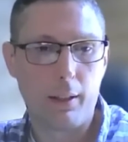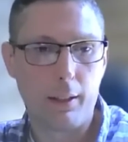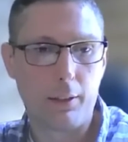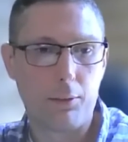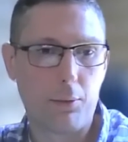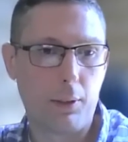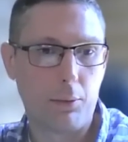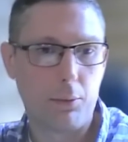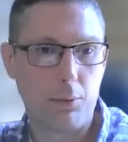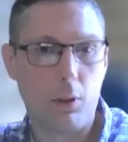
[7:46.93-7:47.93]
Like if
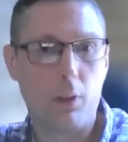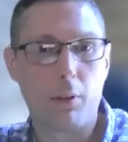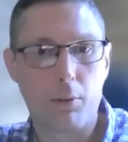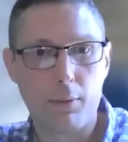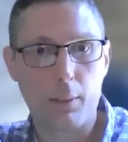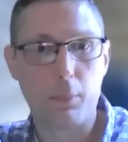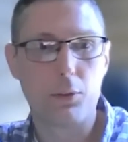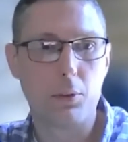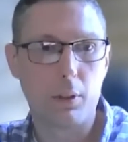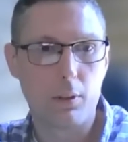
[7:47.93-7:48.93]
all of our
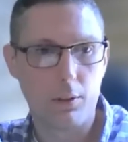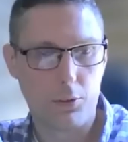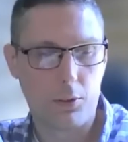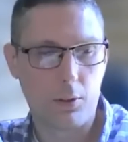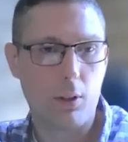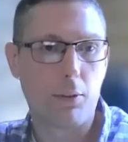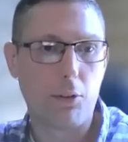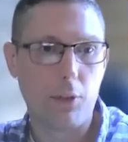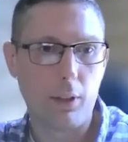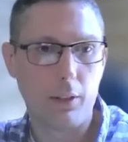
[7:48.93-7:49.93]
pharmaceuticals are
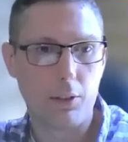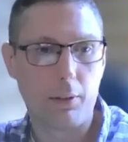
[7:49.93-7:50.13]
overseas,